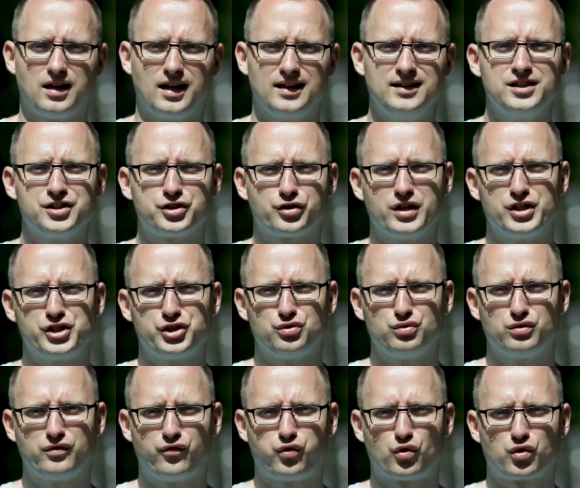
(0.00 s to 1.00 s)
And these are
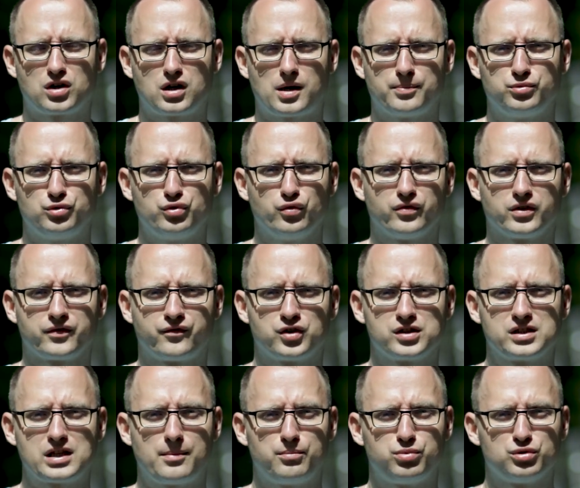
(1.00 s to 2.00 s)
issued for up to, for
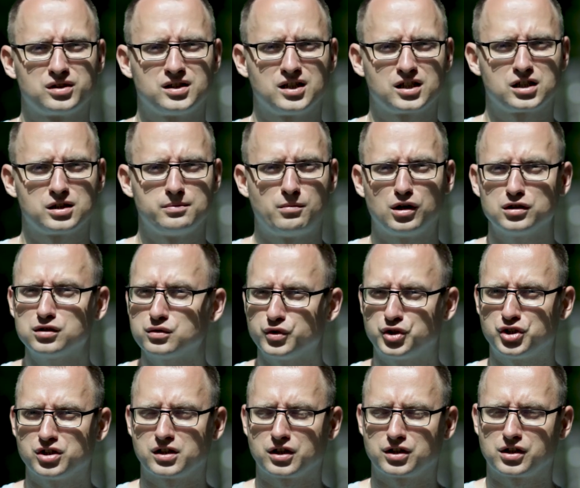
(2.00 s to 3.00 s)
example, 6 months,
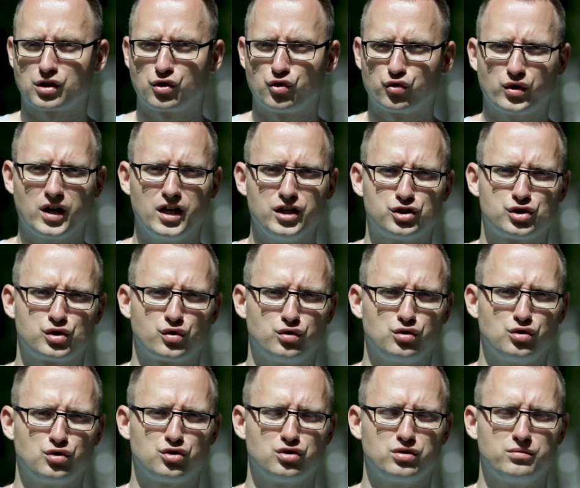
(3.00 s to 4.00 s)
which is a great
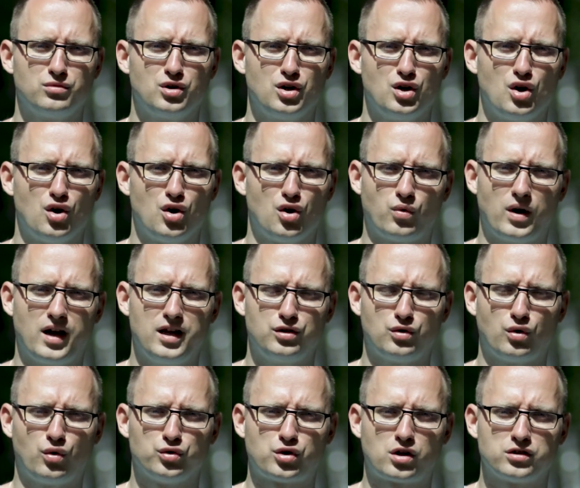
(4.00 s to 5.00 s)
short-term way
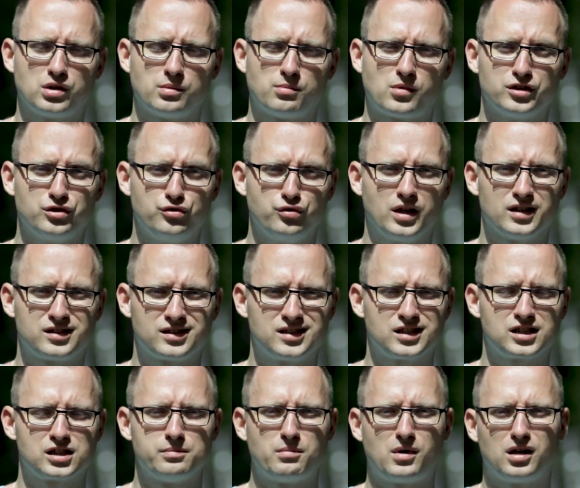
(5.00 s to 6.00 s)
to hold on your money. You get
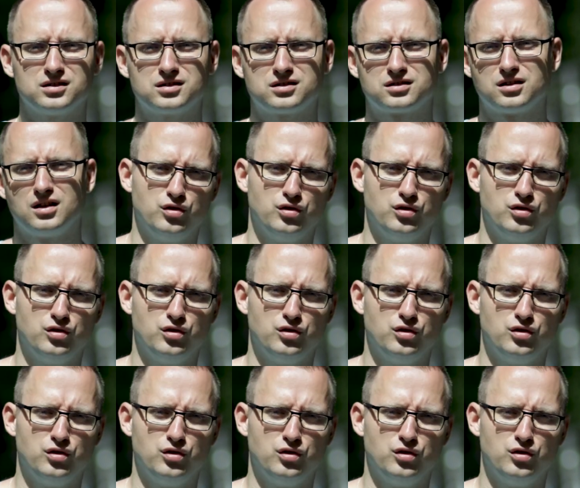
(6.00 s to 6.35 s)
6 months.